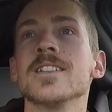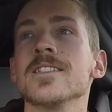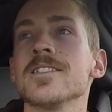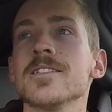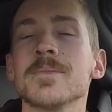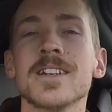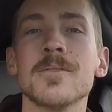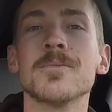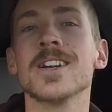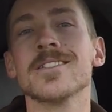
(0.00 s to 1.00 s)
learned to
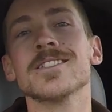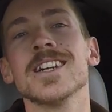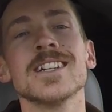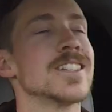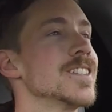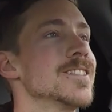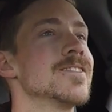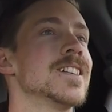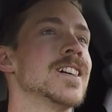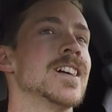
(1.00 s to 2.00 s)
become rather attached to.
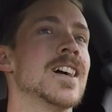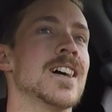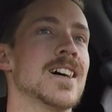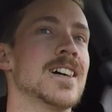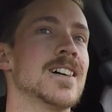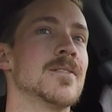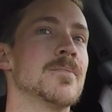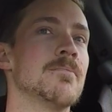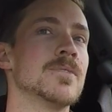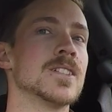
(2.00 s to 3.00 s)

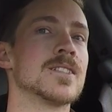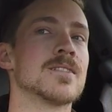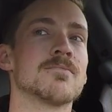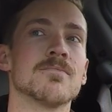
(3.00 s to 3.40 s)
I'm just,